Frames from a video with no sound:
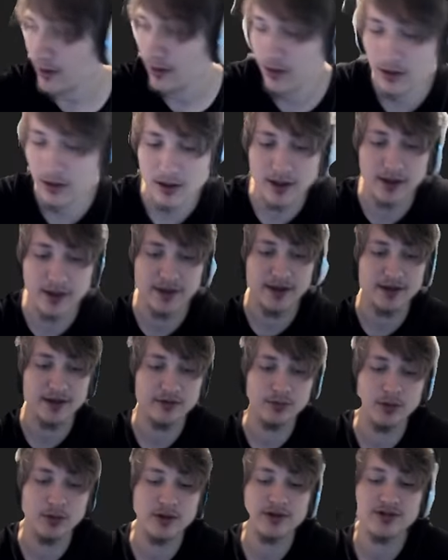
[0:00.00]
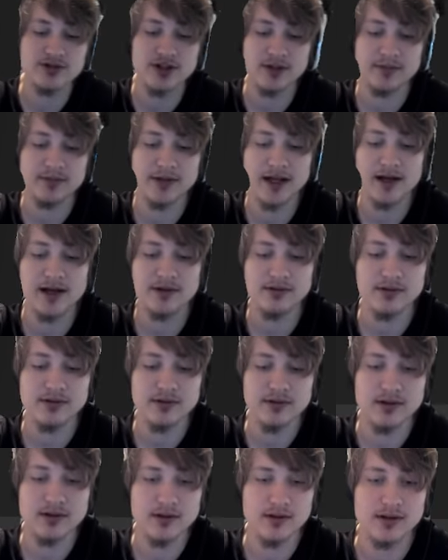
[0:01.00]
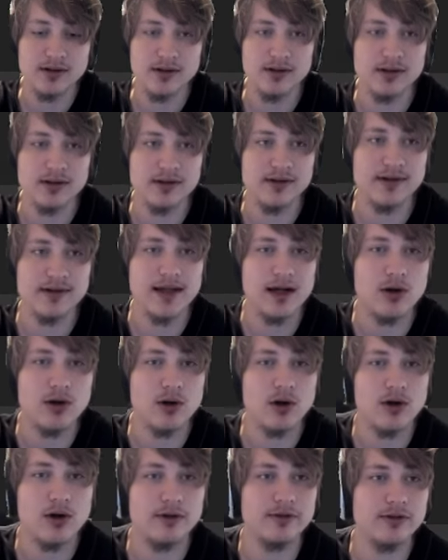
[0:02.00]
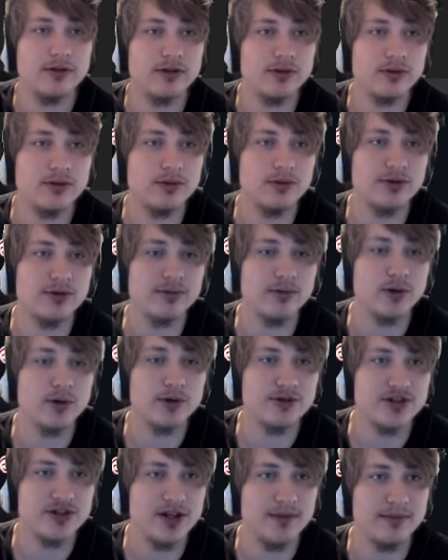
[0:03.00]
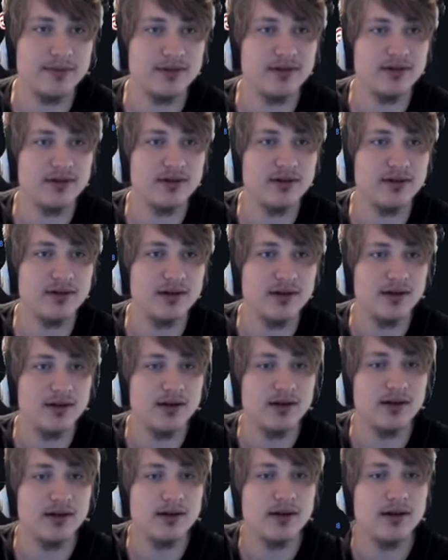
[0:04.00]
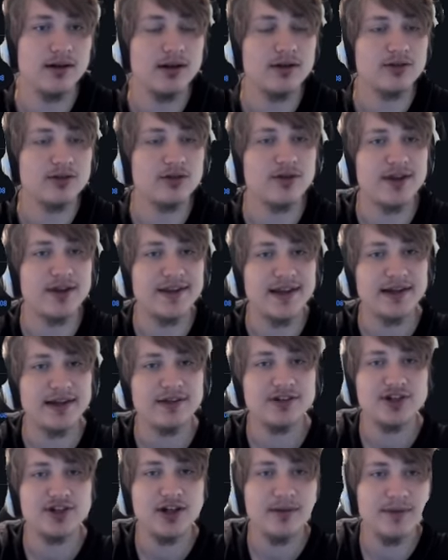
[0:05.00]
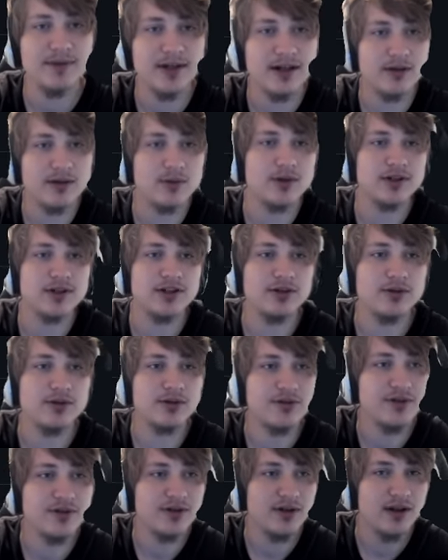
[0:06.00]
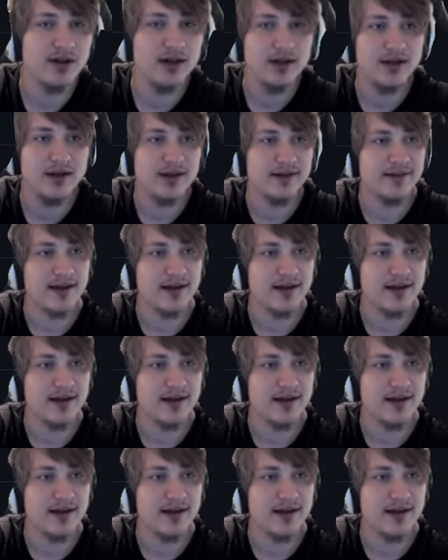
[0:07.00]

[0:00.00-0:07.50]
All right, that's one gem down. Now on to some more gems. So the next gem that I wanna use is